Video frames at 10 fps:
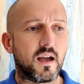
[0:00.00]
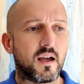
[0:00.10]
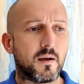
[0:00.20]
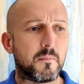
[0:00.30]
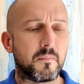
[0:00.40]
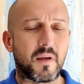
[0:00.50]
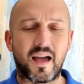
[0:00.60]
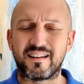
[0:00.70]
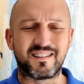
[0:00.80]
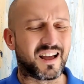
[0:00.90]

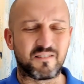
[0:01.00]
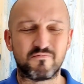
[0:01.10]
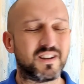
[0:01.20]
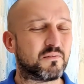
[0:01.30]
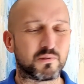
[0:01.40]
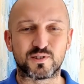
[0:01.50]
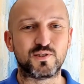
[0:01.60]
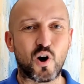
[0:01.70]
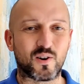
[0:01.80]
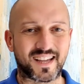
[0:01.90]
and I really was
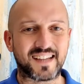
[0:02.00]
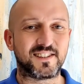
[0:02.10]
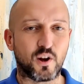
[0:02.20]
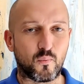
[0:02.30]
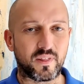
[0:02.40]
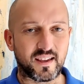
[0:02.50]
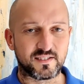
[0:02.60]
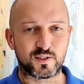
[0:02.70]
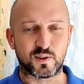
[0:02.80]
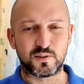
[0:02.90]
not getting on with
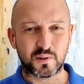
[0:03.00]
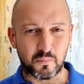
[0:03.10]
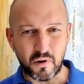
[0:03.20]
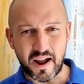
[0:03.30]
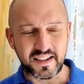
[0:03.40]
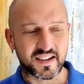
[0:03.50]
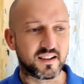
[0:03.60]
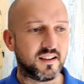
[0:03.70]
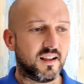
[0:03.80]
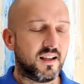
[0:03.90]
it, so I took a break.
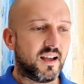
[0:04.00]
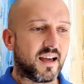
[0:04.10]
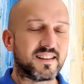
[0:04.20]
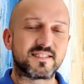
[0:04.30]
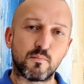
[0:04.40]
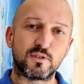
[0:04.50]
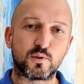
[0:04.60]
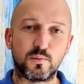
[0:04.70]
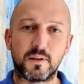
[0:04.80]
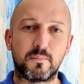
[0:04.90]
And then someone
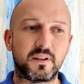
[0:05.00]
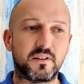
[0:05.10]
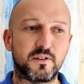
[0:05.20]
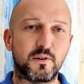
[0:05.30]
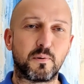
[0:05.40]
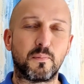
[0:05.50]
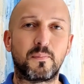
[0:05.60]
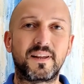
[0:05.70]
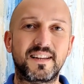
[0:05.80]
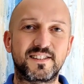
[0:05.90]
told me, but you
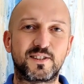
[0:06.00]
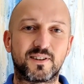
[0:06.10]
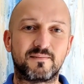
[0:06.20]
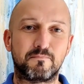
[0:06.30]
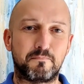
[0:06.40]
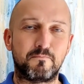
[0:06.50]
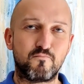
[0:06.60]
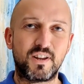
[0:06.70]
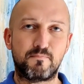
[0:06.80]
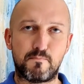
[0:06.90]
probably need to
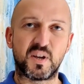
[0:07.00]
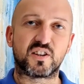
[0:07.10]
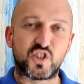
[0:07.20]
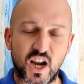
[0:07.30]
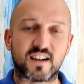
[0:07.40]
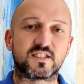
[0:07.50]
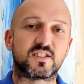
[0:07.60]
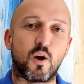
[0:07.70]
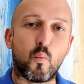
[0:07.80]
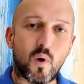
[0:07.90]
read bigger chunks
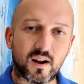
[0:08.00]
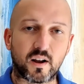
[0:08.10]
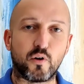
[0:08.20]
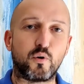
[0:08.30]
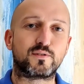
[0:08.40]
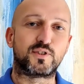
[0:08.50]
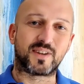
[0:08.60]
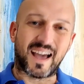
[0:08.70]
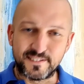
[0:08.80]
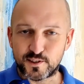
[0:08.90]
in one go to
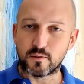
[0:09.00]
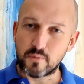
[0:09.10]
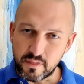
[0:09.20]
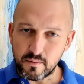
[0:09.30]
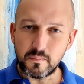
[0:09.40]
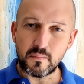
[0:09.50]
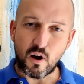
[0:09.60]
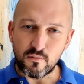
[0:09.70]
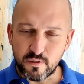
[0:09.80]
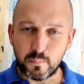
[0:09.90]
get into the rhythm
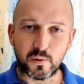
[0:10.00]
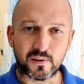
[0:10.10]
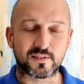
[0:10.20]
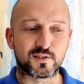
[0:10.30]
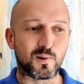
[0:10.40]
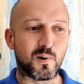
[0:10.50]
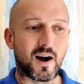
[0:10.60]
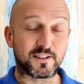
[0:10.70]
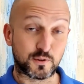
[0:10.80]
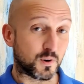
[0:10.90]
of the book. So
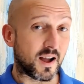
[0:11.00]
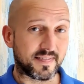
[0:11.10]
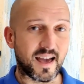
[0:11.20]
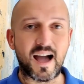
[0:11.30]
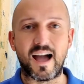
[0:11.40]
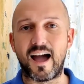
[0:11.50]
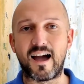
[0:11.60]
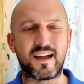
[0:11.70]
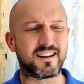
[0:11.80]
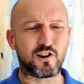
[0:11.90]
I tried that.
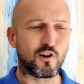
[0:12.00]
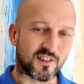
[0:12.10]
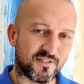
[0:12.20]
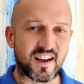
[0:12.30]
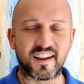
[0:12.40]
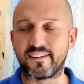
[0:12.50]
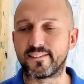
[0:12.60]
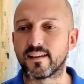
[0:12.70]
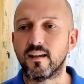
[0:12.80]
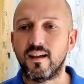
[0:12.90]
I had a longer
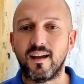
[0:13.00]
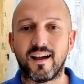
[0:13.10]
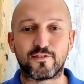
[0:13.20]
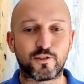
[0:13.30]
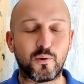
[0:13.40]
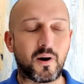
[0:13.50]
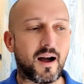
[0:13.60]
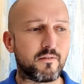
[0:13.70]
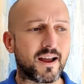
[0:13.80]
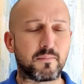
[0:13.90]
flight. So
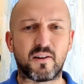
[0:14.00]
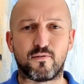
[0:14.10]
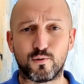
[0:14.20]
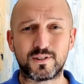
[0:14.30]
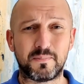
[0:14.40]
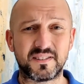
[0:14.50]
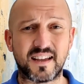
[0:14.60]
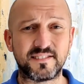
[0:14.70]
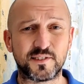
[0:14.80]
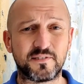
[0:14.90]
I read about
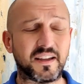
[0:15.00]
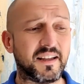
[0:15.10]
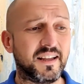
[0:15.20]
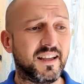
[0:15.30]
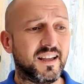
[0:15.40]
40% of it